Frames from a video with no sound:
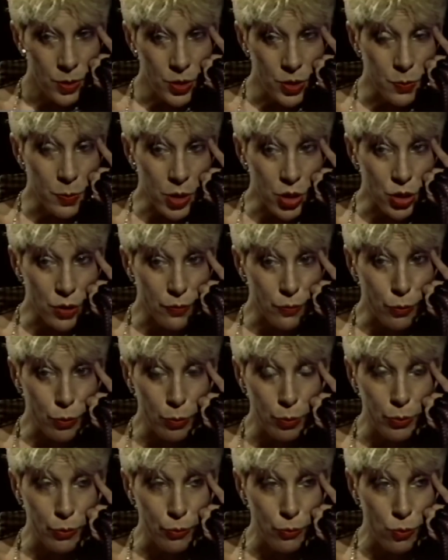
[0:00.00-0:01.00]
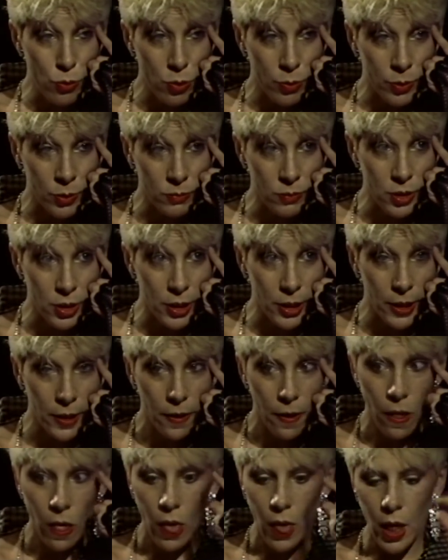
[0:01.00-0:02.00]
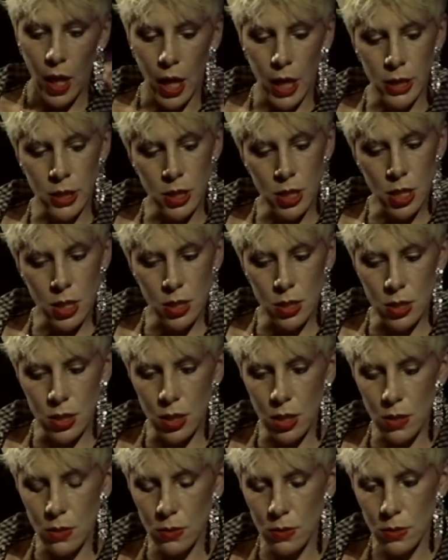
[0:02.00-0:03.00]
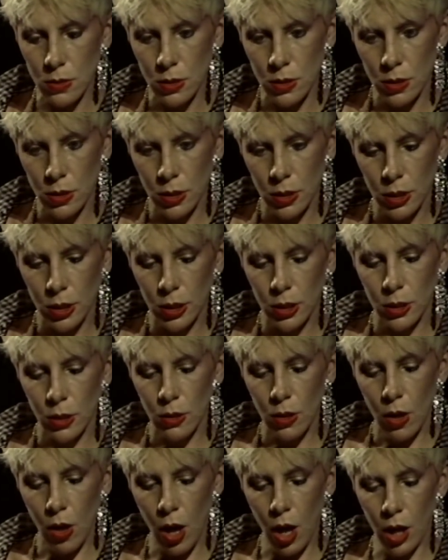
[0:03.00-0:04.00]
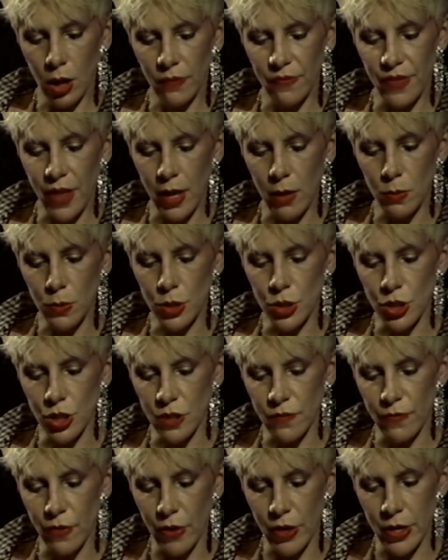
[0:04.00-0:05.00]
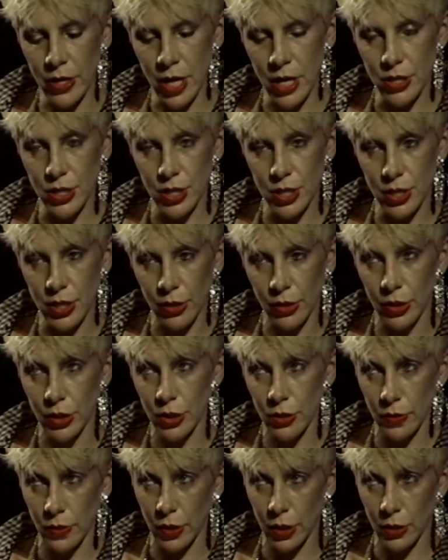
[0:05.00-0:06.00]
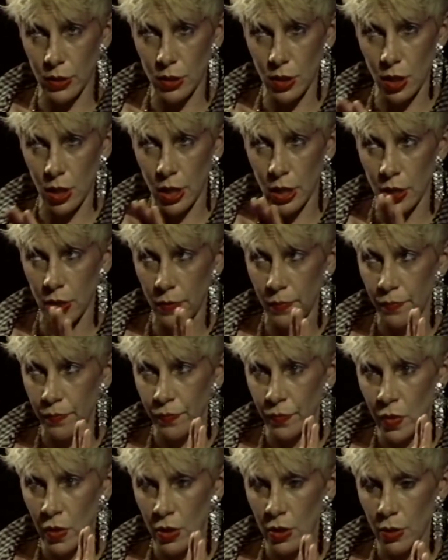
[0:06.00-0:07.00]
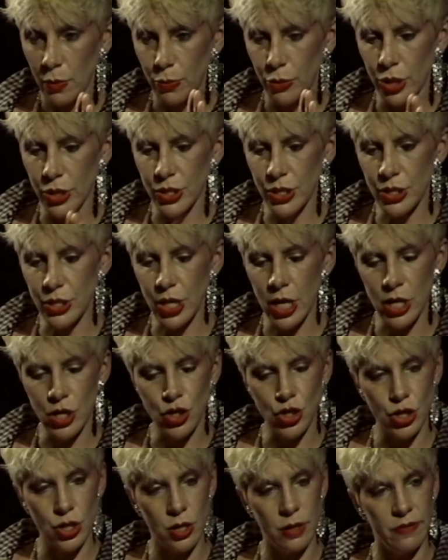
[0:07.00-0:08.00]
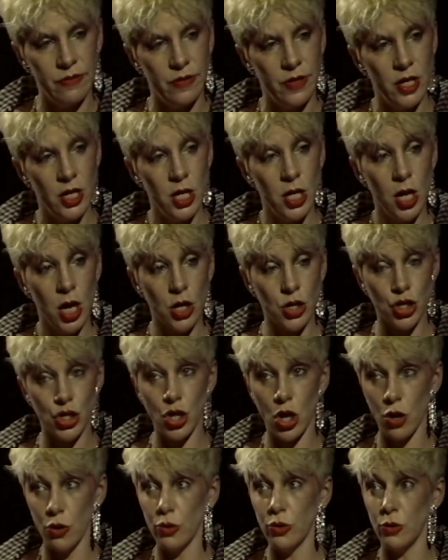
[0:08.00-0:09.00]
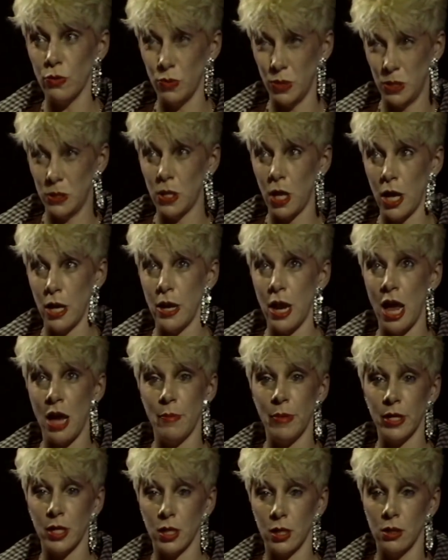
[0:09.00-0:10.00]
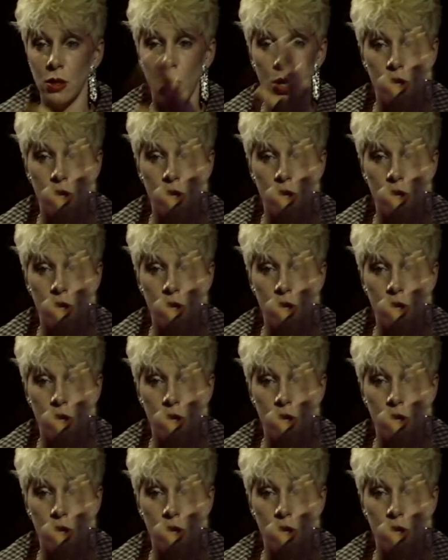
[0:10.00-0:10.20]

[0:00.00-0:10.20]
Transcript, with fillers: especially for a performer, really. Yes. And uh, so all of that was just very necessary to the entire presentation of a show that was dynamic and